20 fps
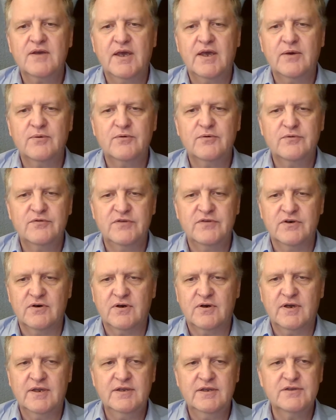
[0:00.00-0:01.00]
Okay.
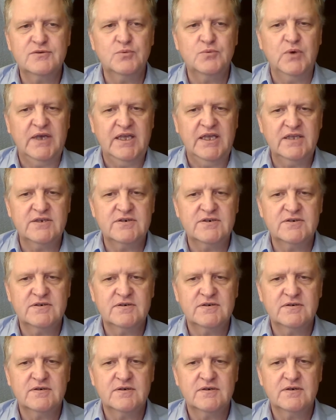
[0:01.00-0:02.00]
Vilken is a
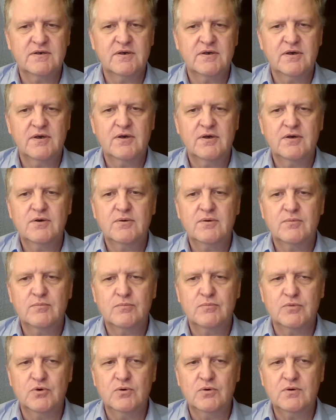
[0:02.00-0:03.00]
witch.
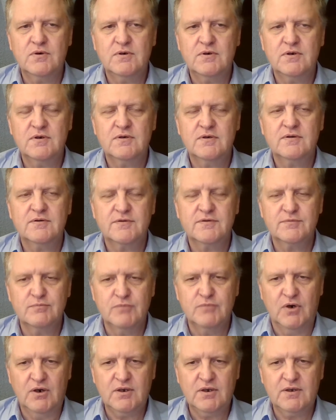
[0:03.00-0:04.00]
Book is
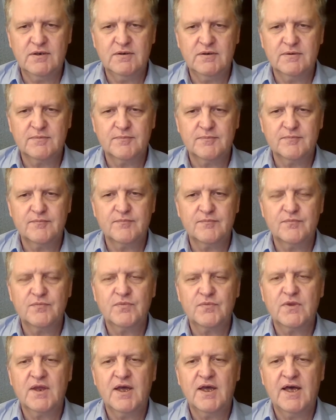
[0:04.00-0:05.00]
book.
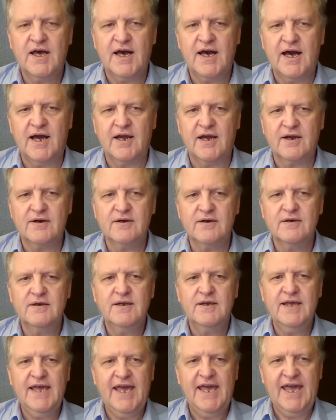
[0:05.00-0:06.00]
Haar,
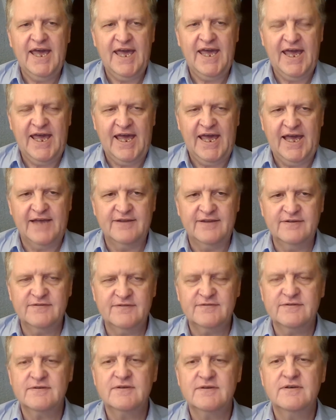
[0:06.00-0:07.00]

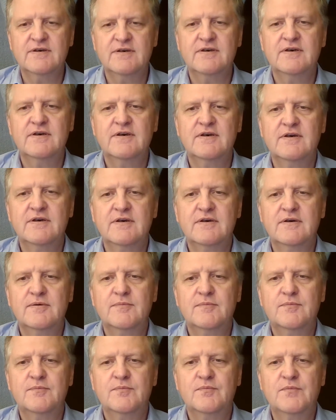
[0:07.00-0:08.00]
has.
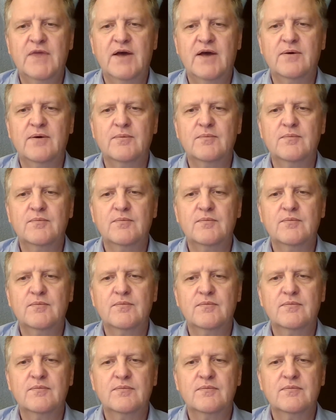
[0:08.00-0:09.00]
Now,
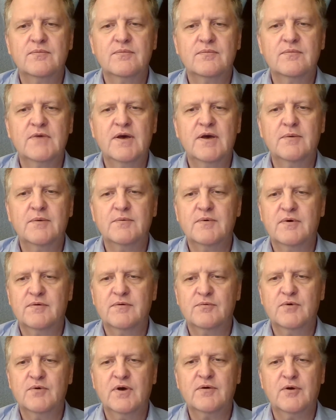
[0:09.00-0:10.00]
I'll
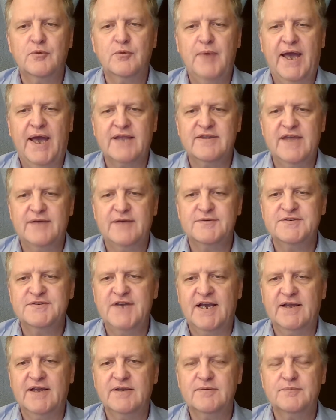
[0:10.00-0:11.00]
go back to that in a
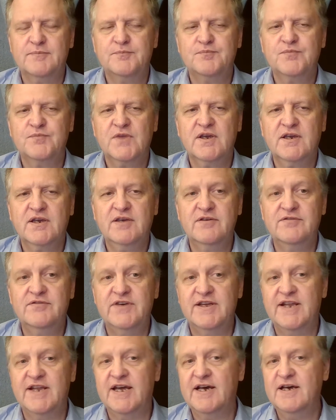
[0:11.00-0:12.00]
second.
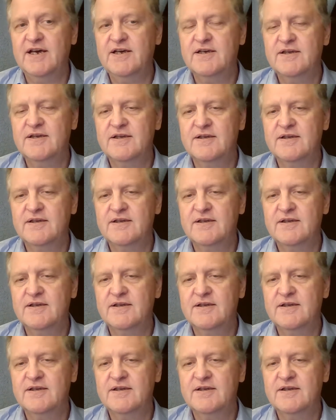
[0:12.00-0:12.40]
Kavina.